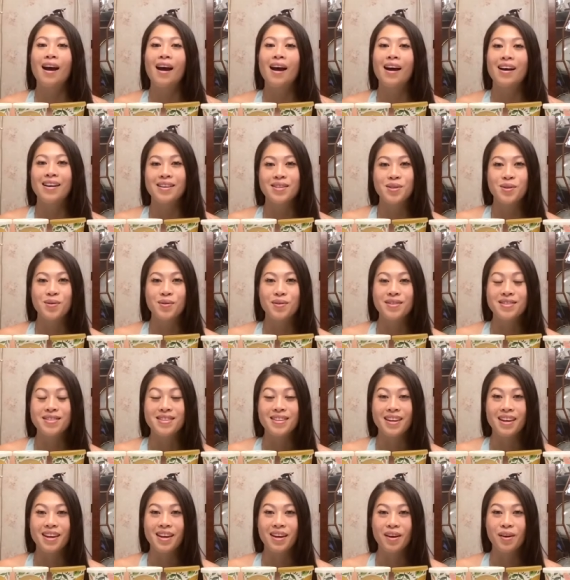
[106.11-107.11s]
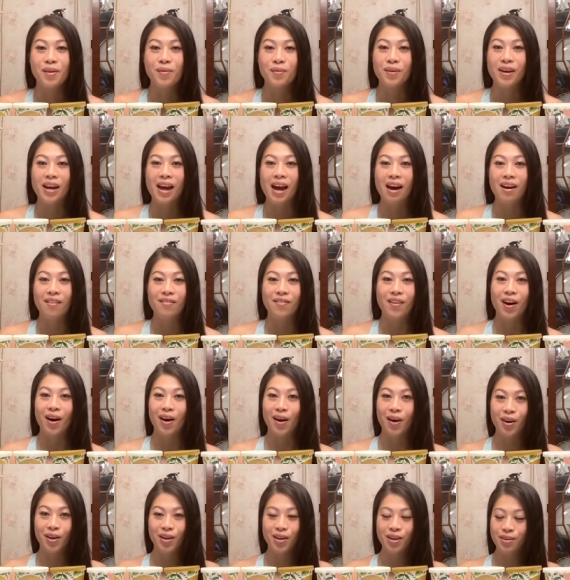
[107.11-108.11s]
As you can see here, we have
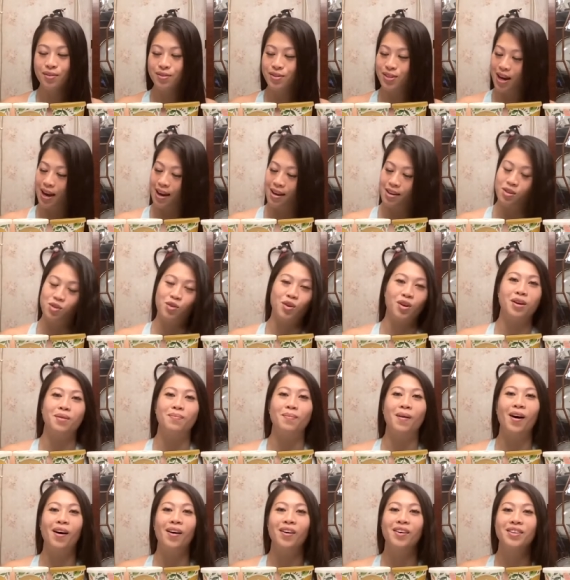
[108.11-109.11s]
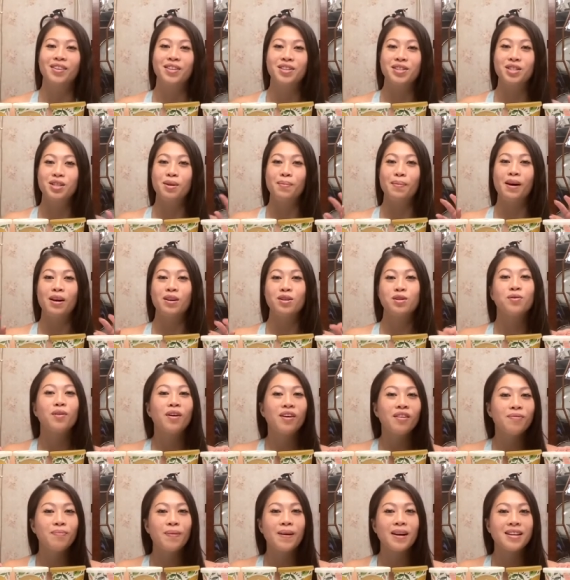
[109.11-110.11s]
our huge ice cream haul. There's about
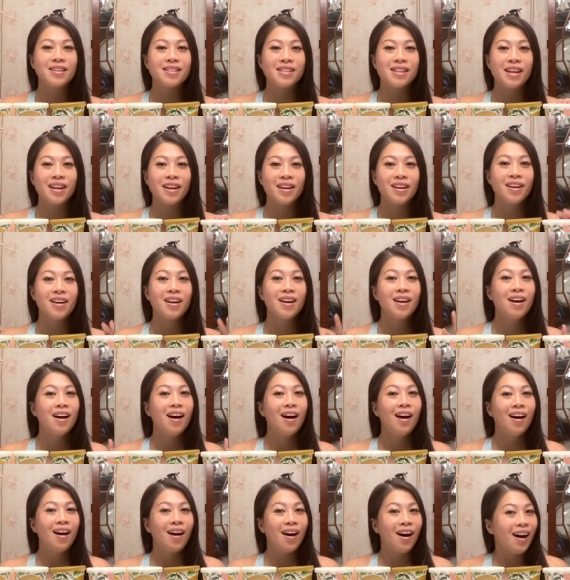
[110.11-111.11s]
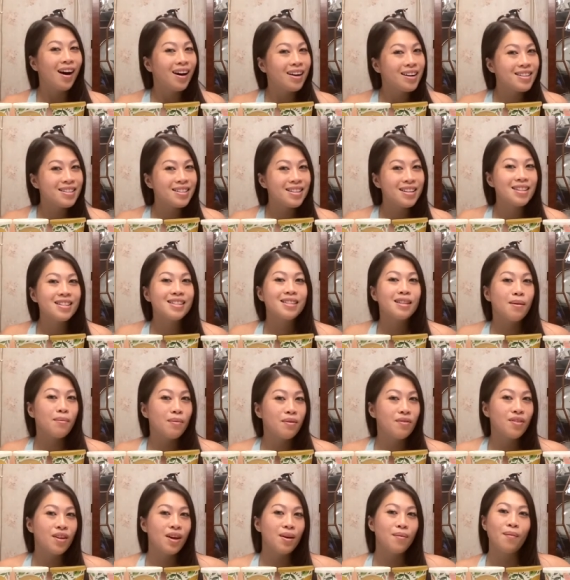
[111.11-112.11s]
12 pints here. Honestly, some
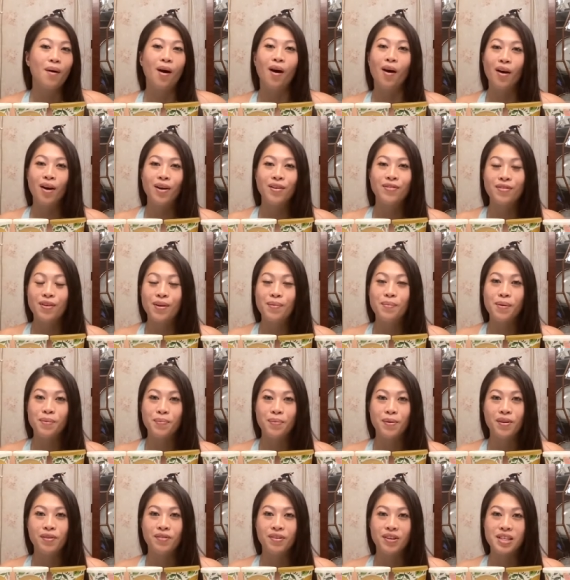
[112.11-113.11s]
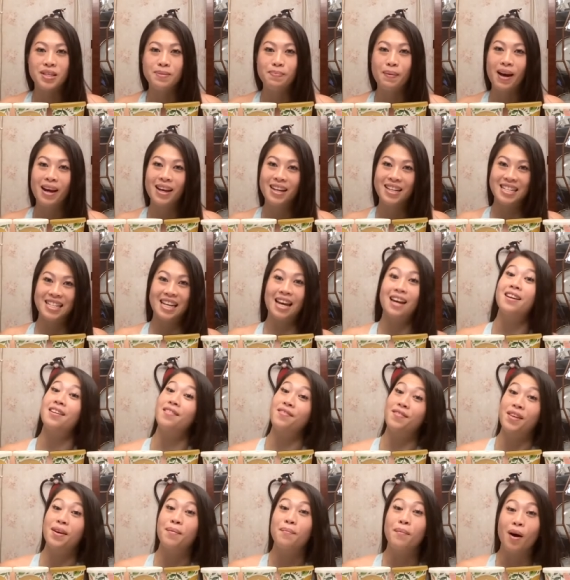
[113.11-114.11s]
of them are from a previous buy, 10
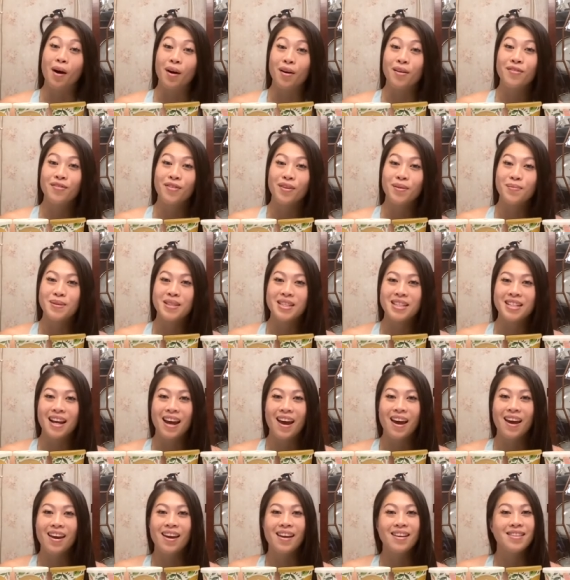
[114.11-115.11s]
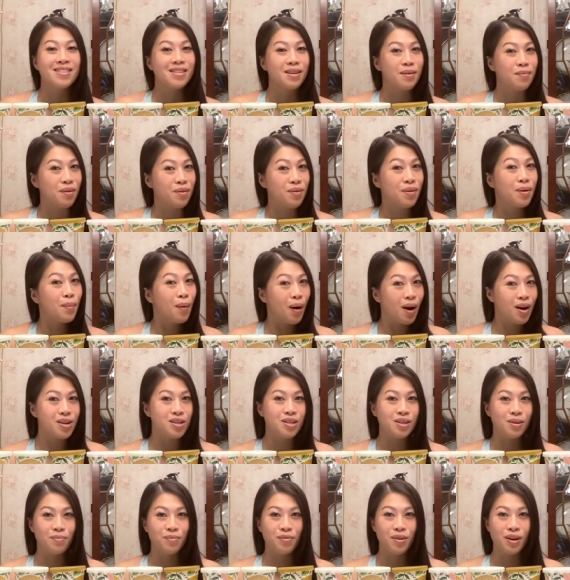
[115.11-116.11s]
of them are from today, and some of them are
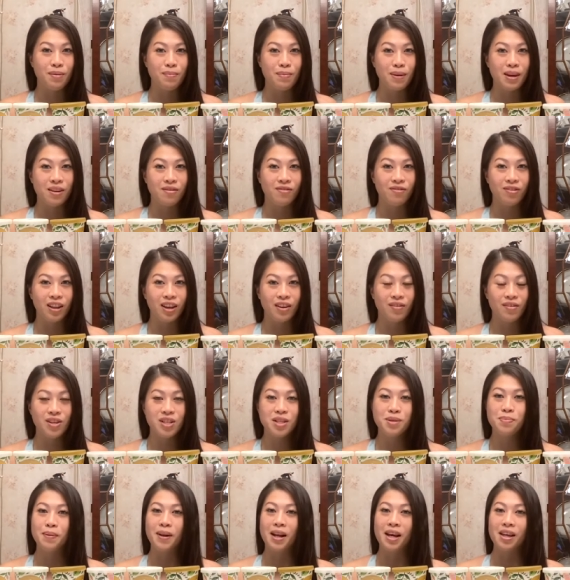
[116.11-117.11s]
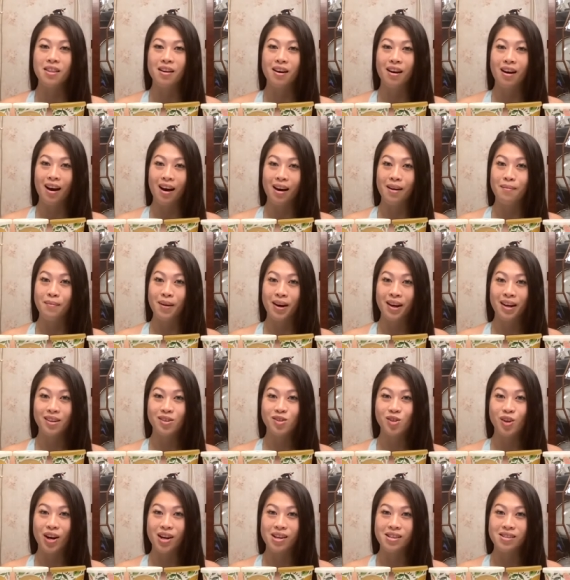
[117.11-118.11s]
some repeat flavors, but I thought I might
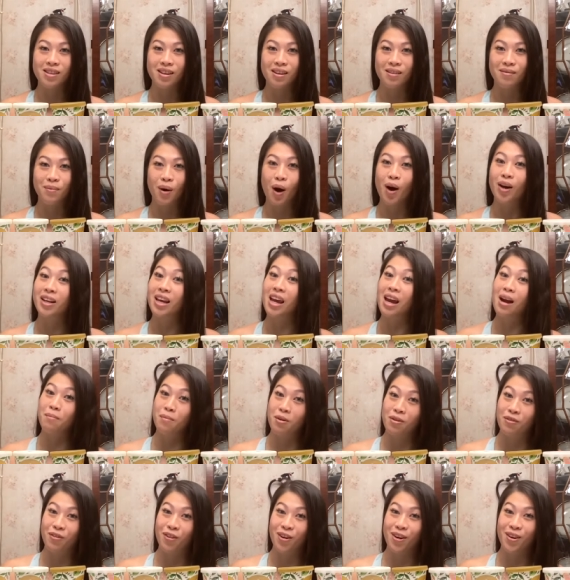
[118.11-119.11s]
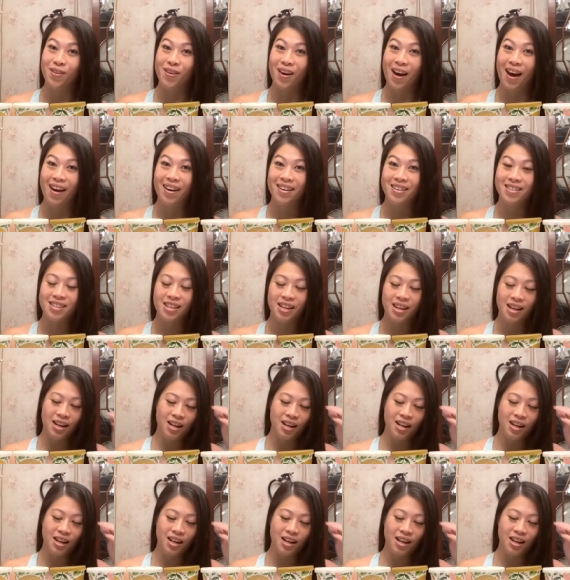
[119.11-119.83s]
try some on camera for you guys.